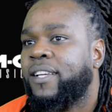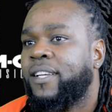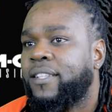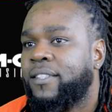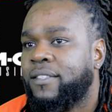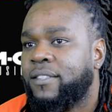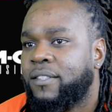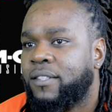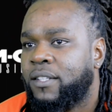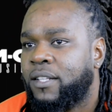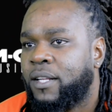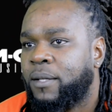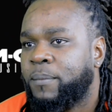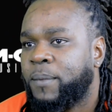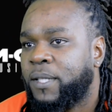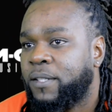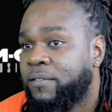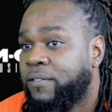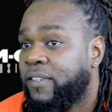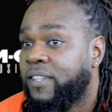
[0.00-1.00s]
you know what I
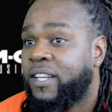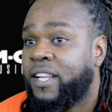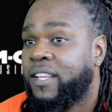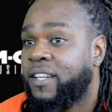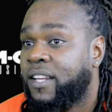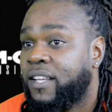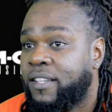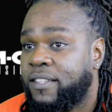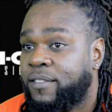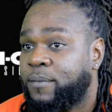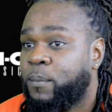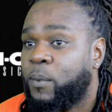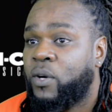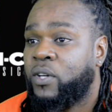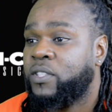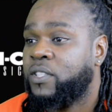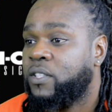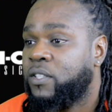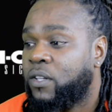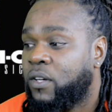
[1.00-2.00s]
mean? Feel like niggas
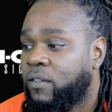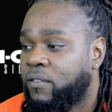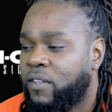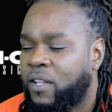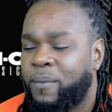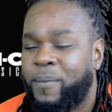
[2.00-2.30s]
sponging off them